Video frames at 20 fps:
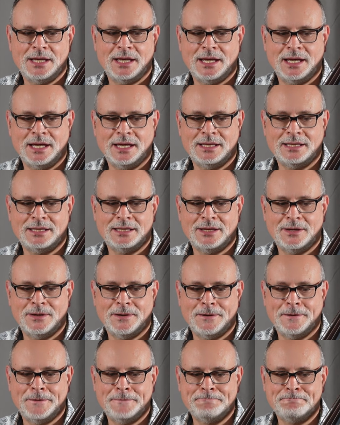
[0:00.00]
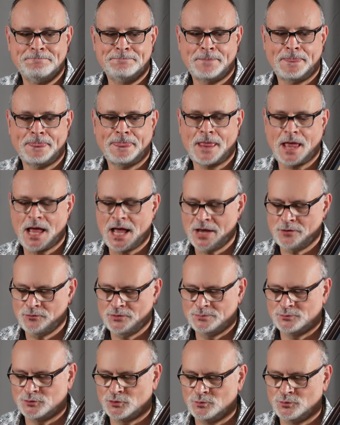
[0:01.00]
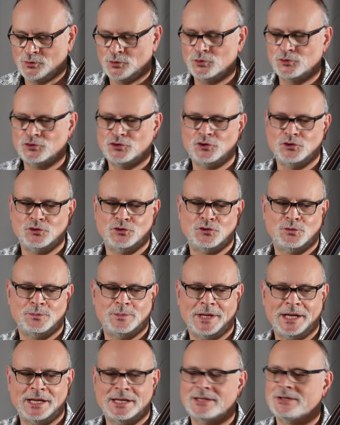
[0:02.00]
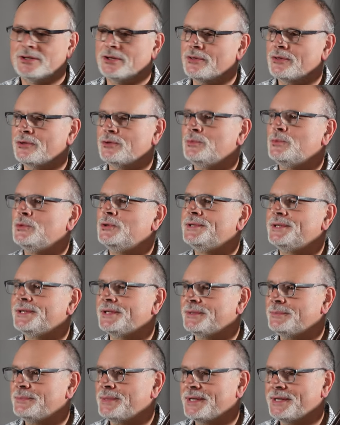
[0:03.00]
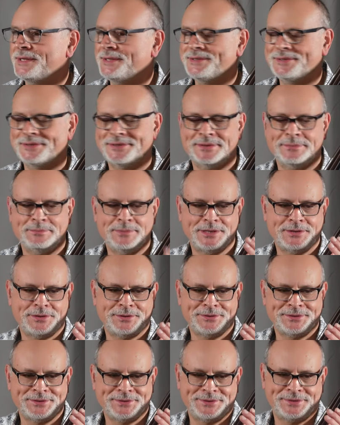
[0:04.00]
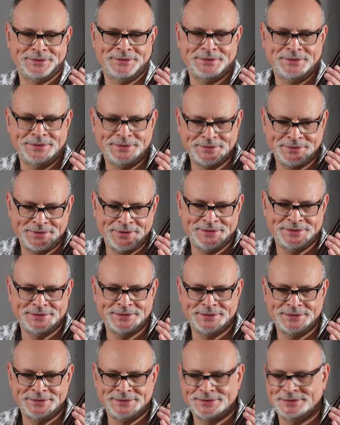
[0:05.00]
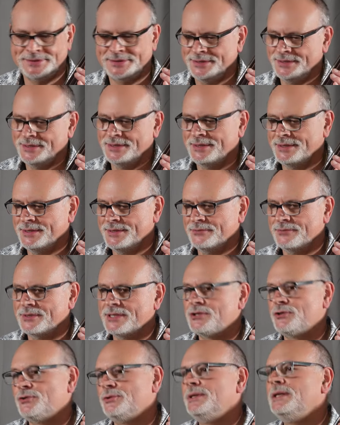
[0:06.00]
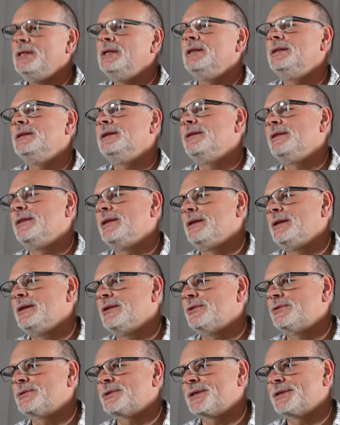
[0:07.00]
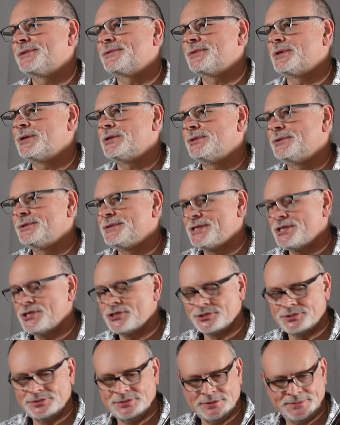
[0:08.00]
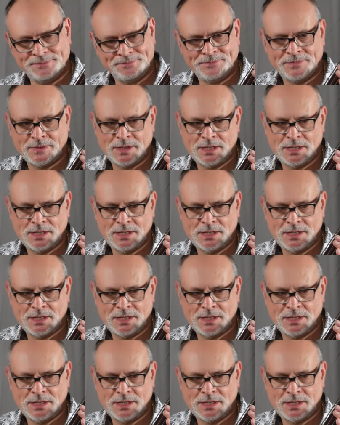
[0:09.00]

and um, I will propose you to play it on the modern bass because uh, this is what you need in the orchestra audition.